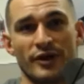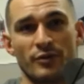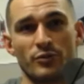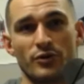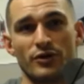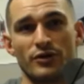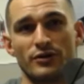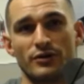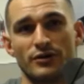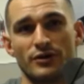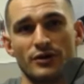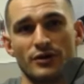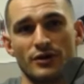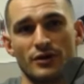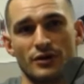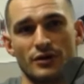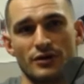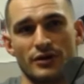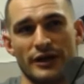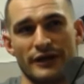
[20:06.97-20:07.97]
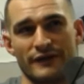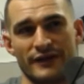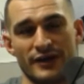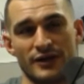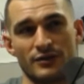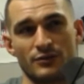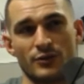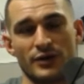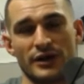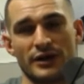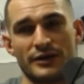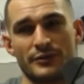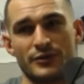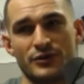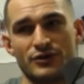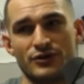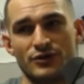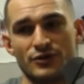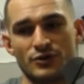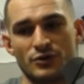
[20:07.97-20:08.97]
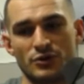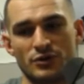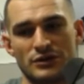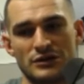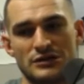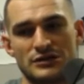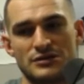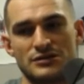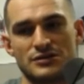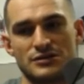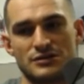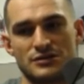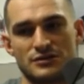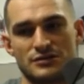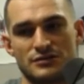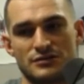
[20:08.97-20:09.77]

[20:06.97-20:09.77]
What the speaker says: in November, and then what I would do is